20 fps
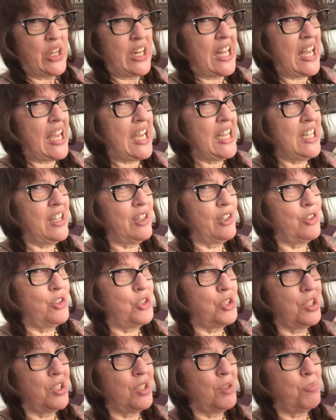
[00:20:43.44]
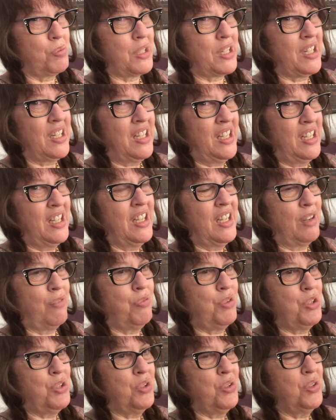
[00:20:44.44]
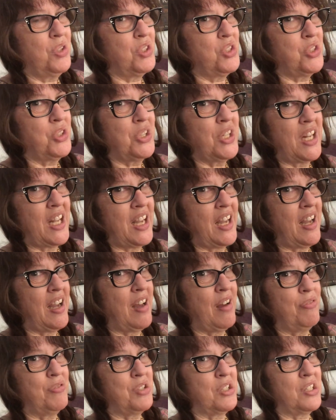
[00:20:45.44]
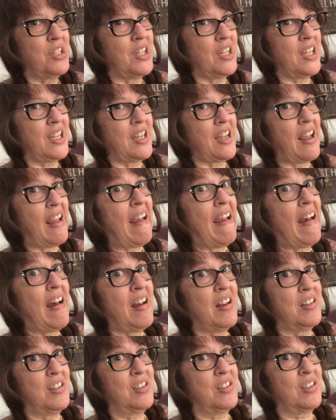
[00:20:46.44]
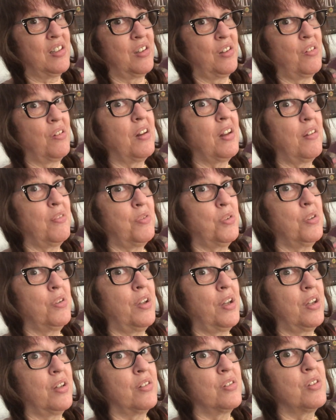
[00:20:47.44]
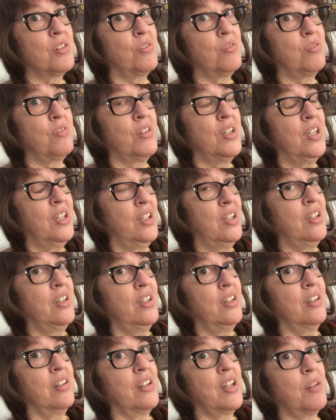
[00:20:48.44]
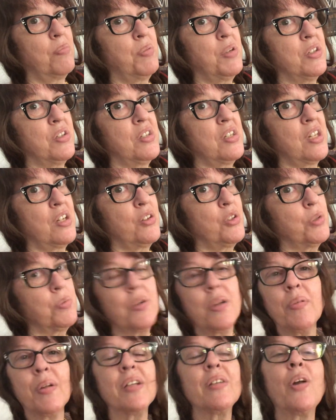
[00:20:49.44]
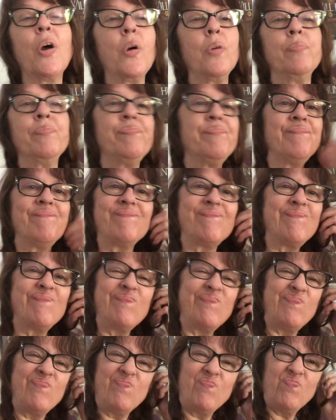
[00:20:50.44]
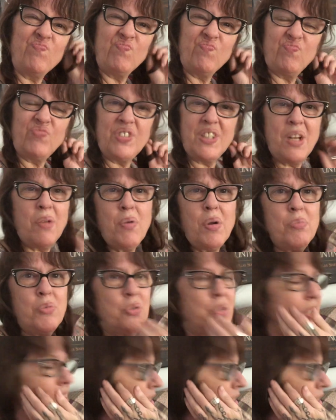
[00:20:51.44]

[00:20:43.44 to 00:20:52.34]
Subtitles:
hate this, Gina, but if we do this, you're gonna have to, like, ask. You're gonna have to, like be a salesman. I'm like, no, it's not why I'm doing